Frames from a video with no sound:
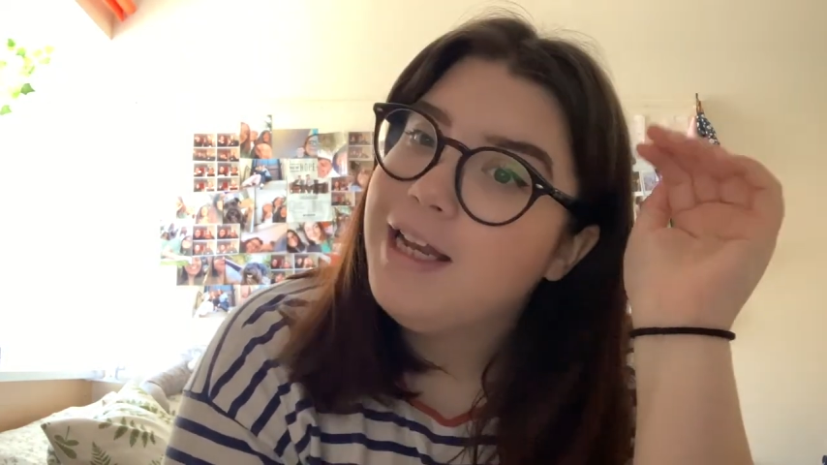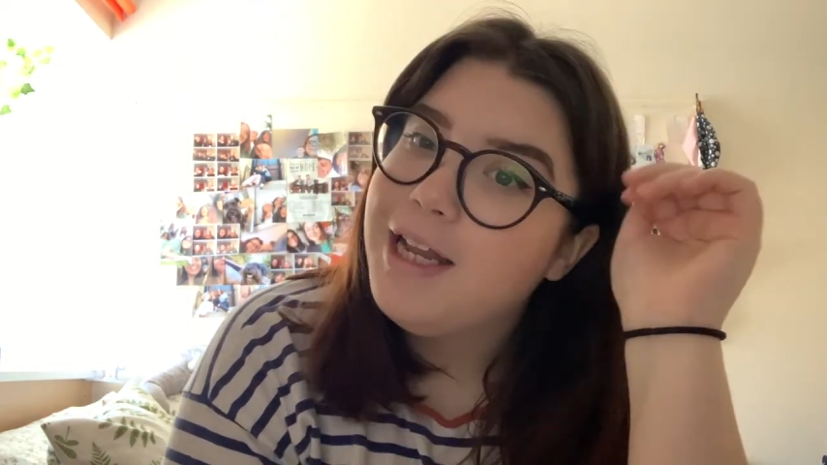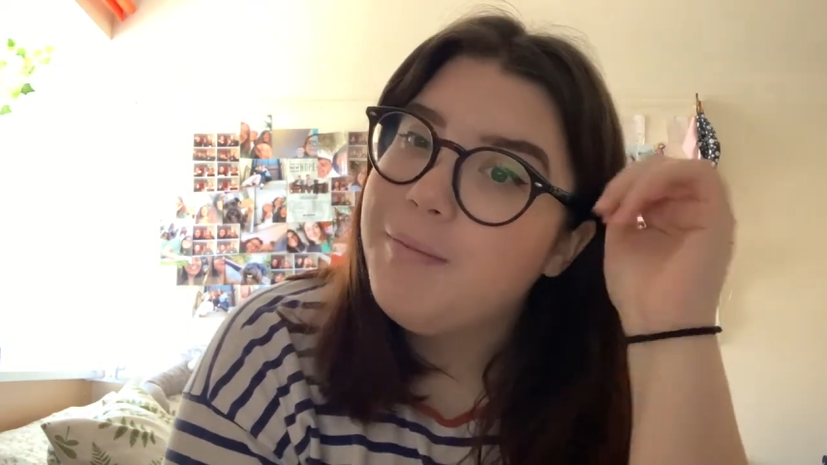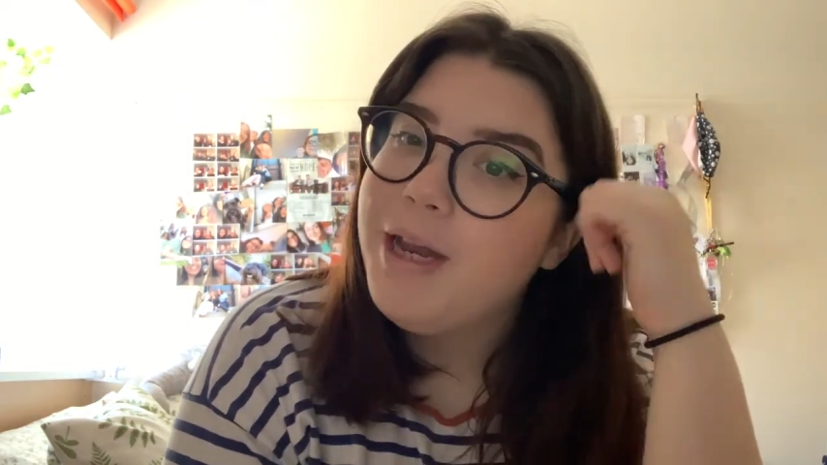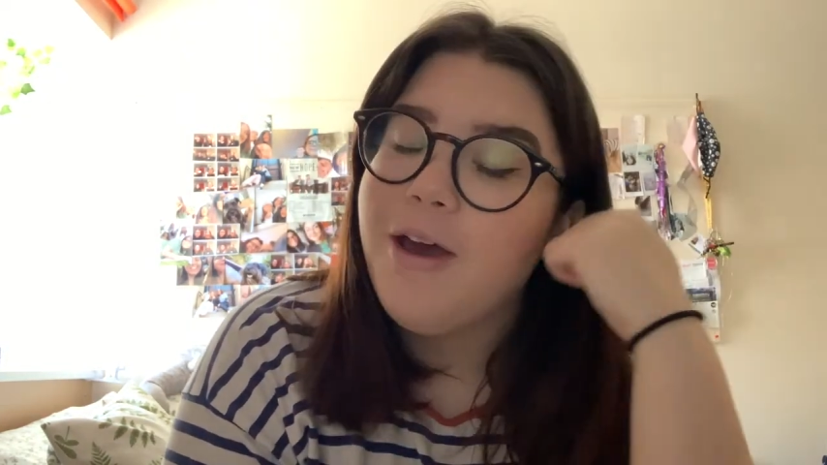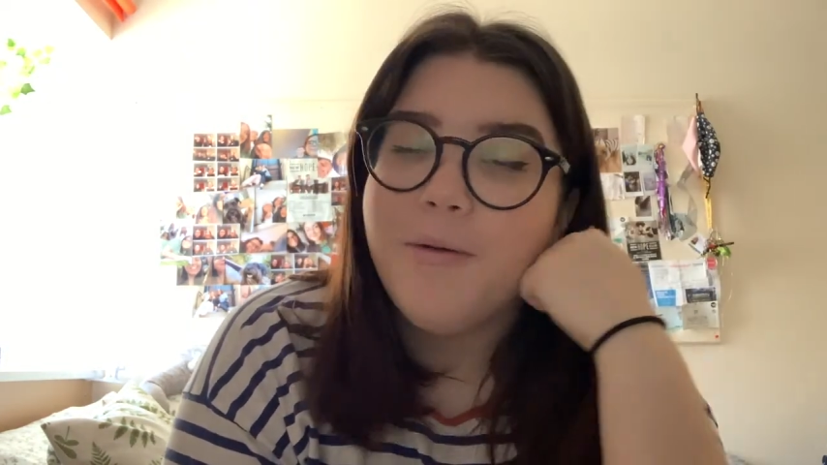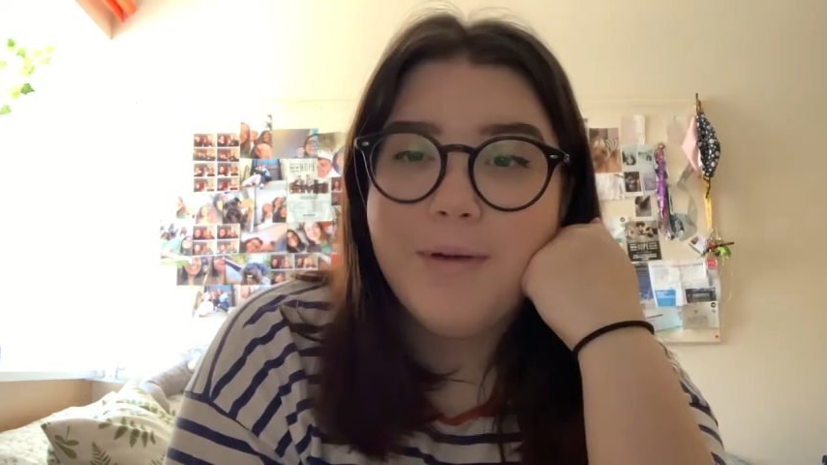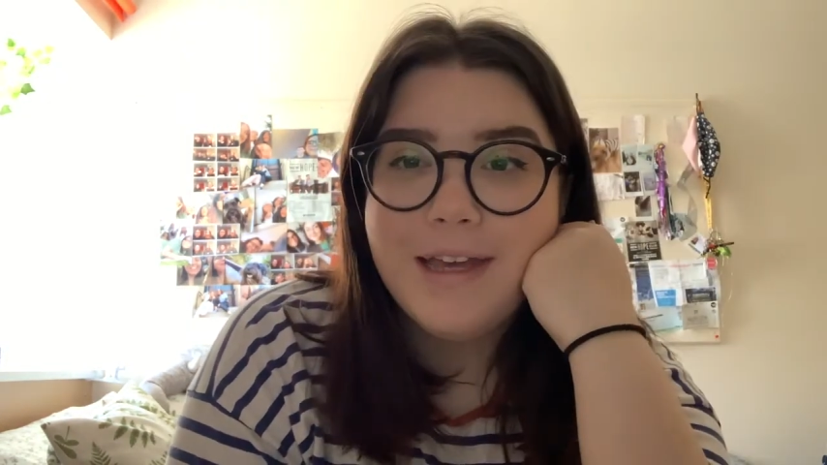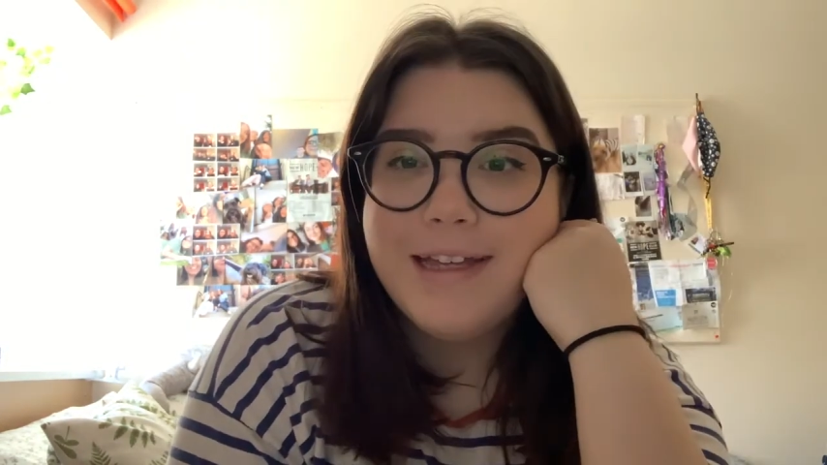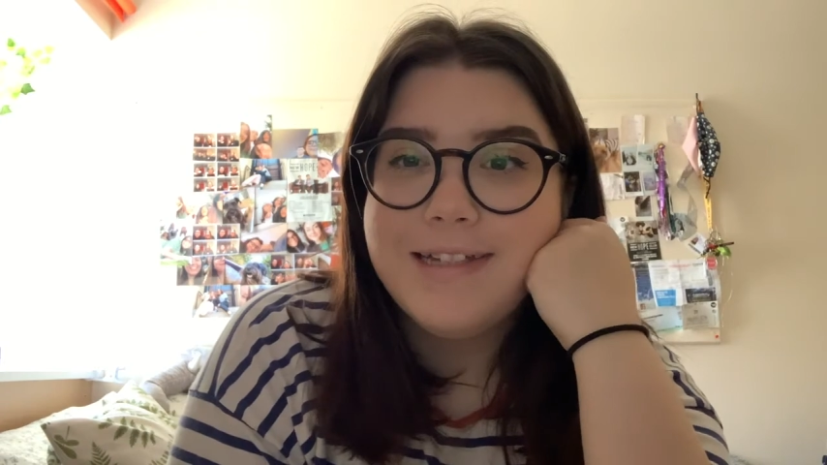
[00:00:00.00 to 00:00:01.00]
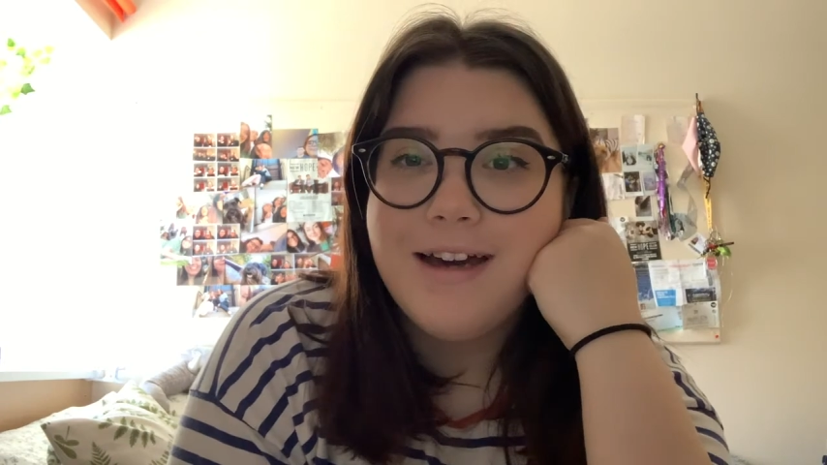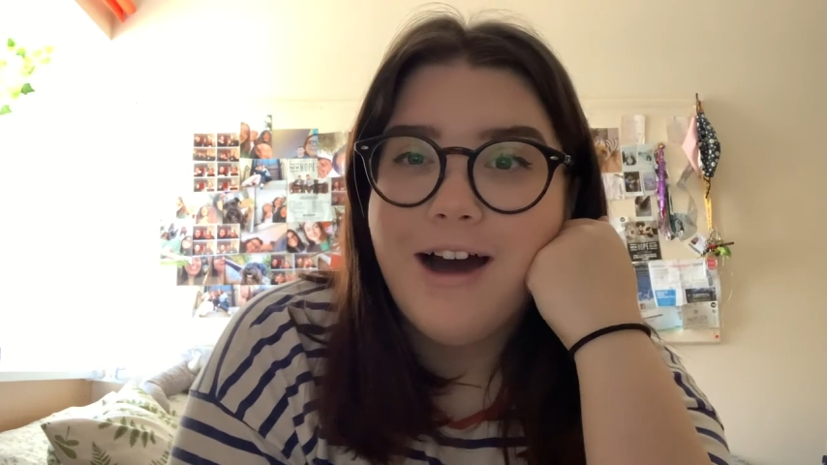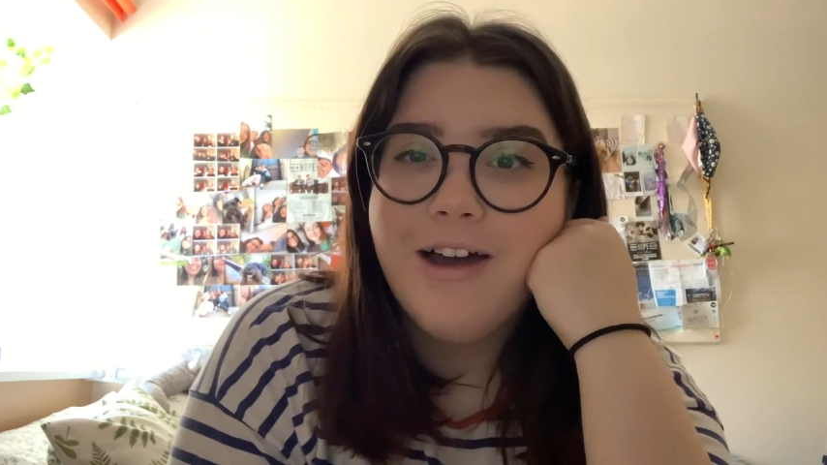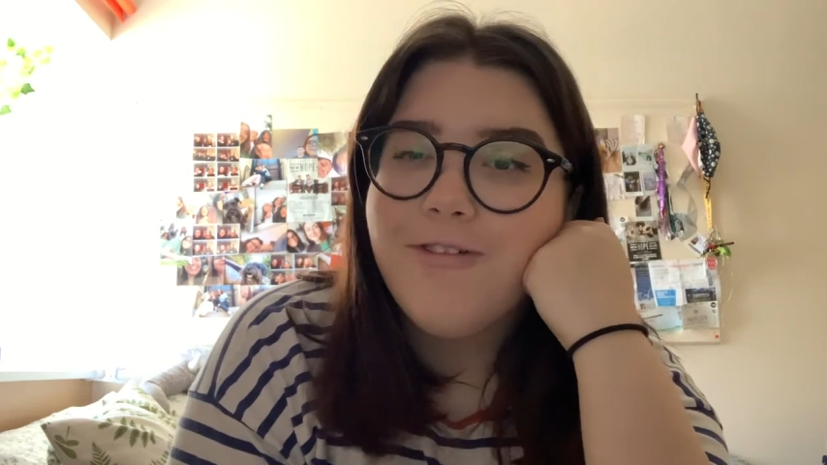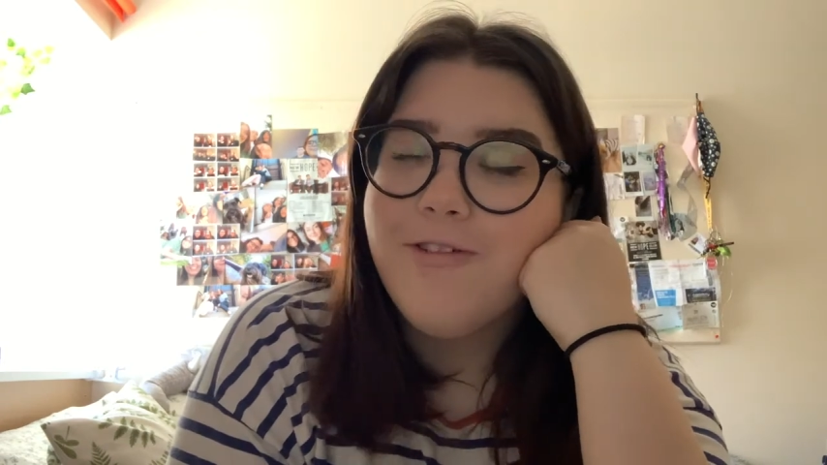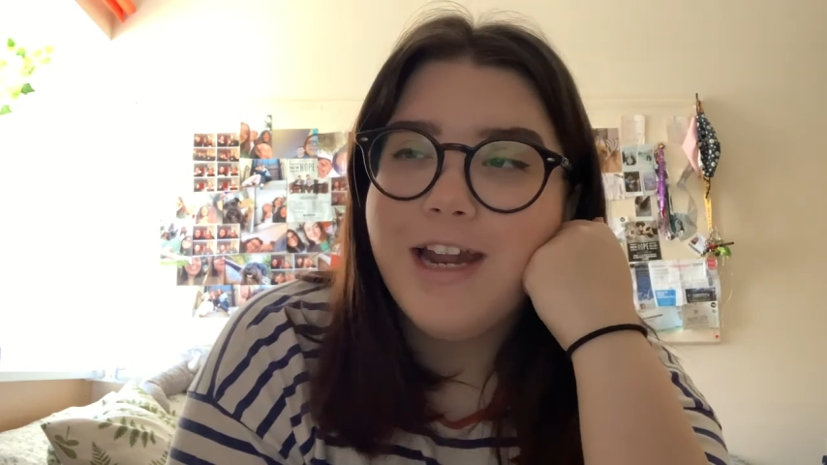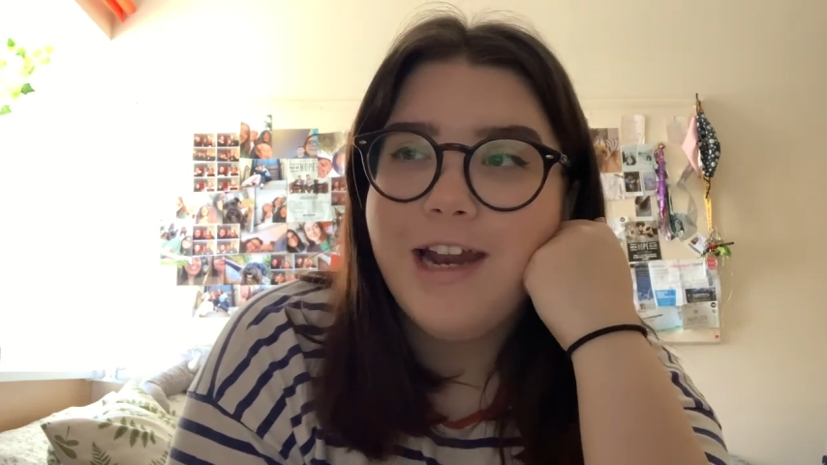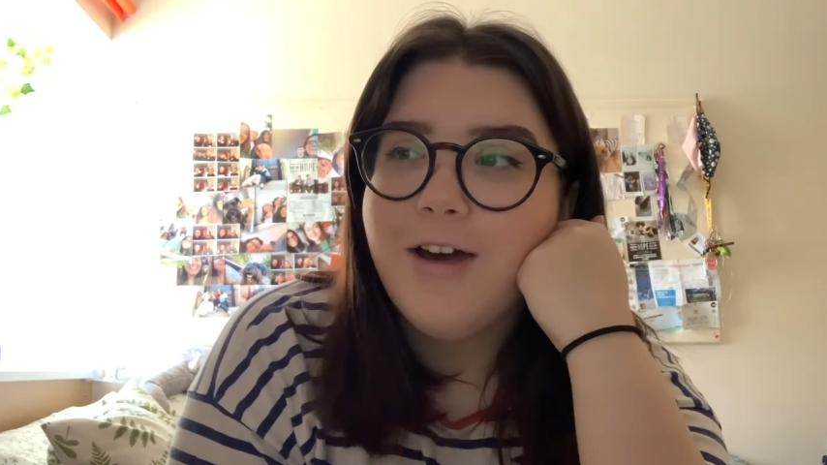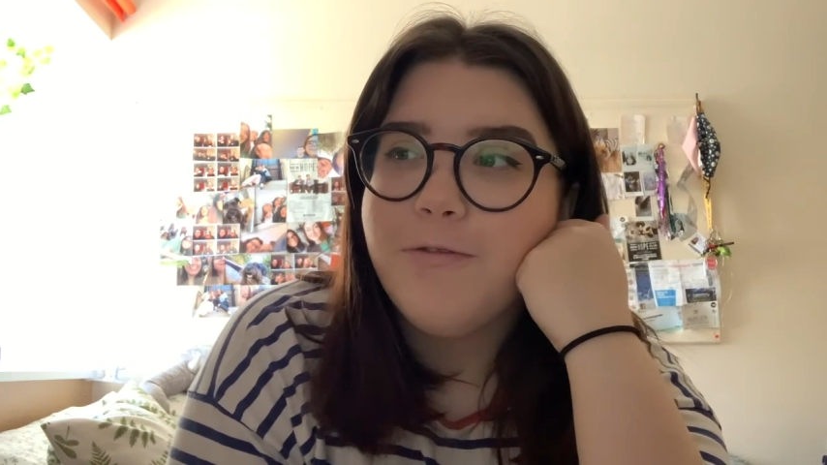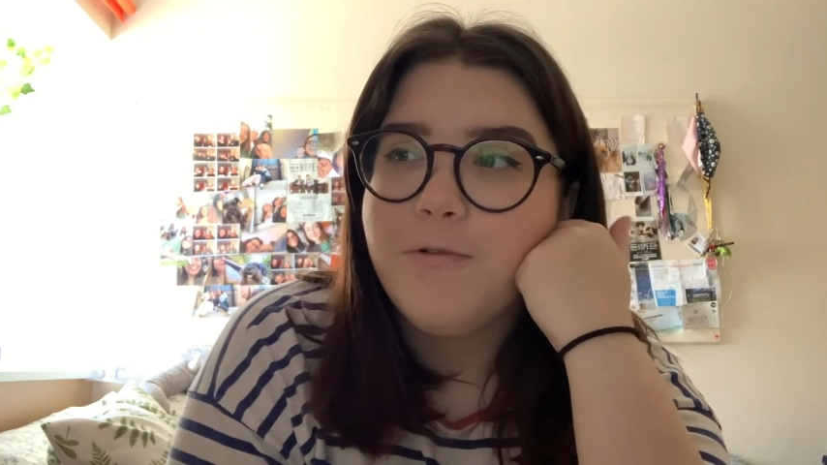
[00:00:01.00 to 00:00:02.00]
let me know, because I really
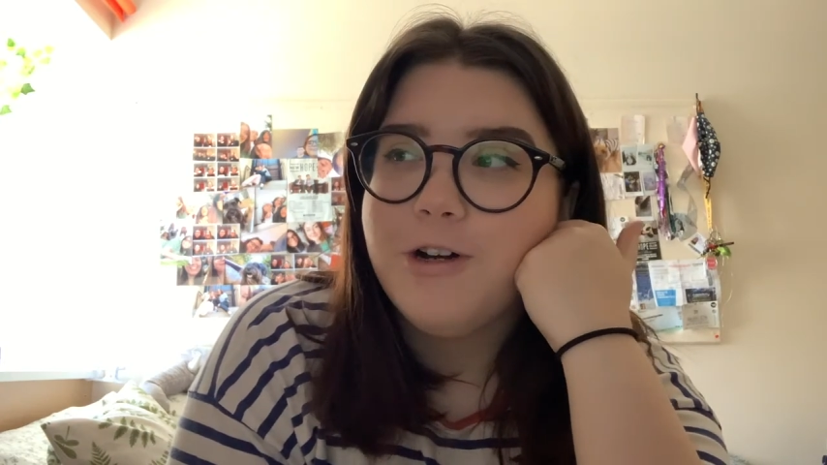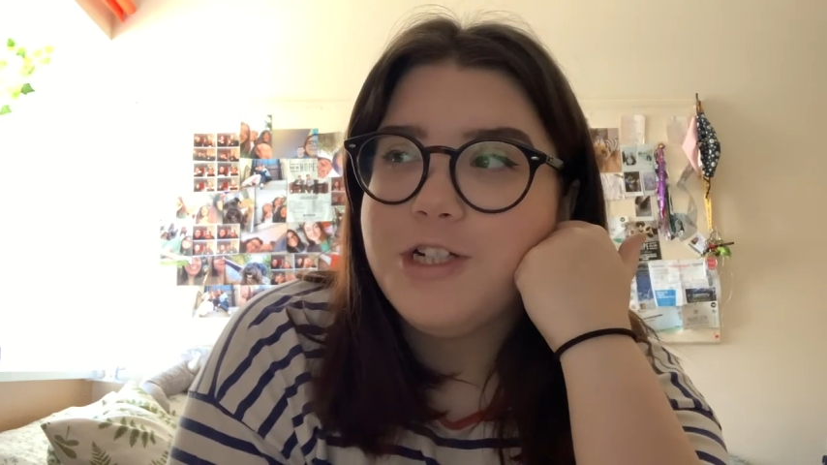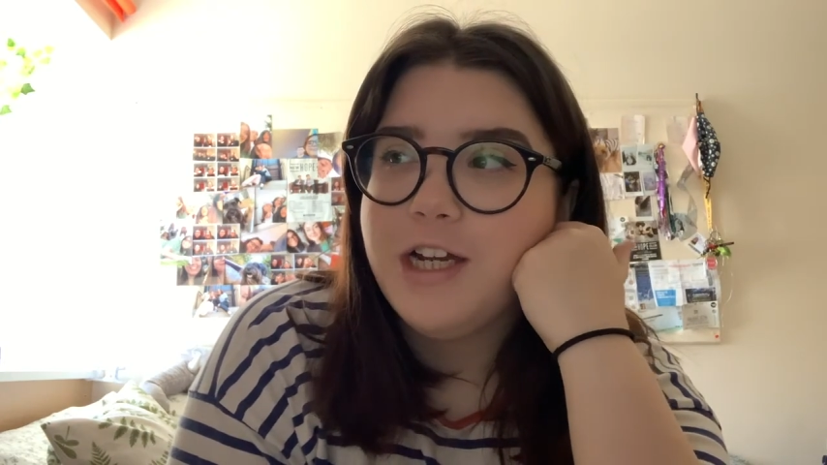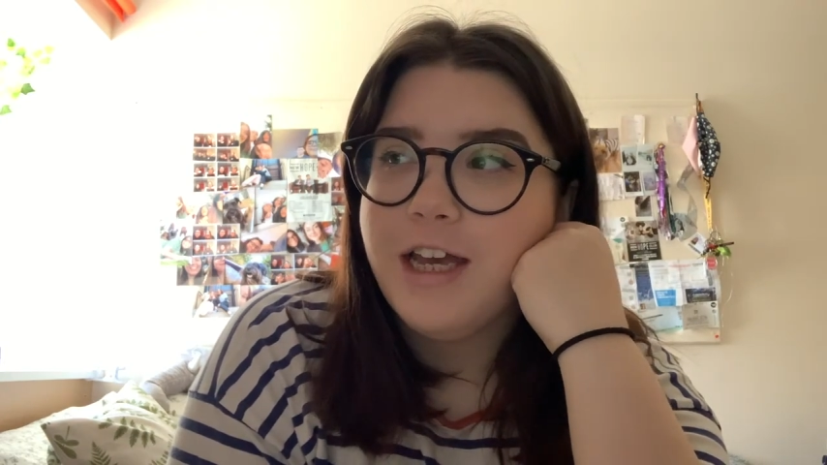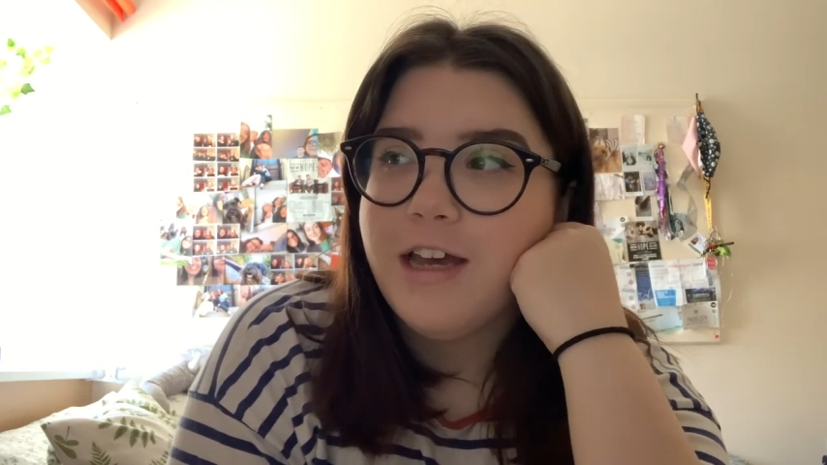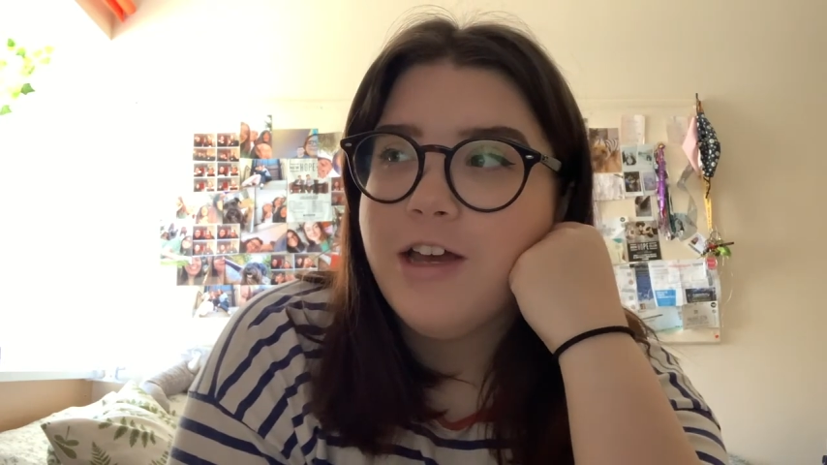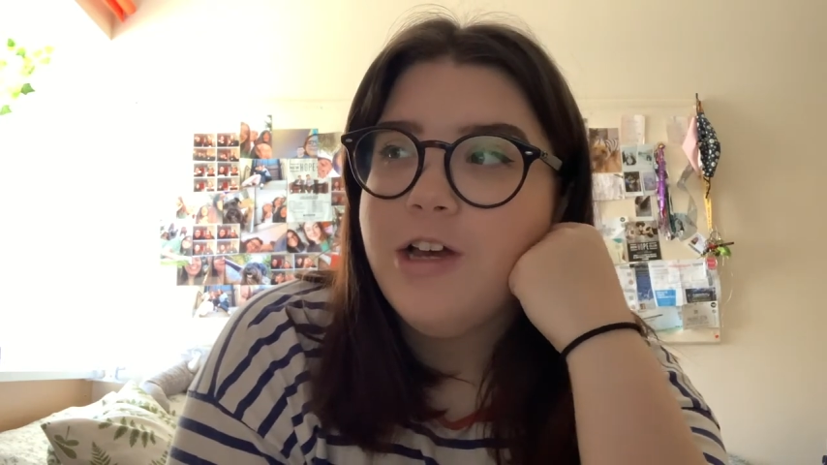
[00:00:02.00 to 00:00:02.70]
love watching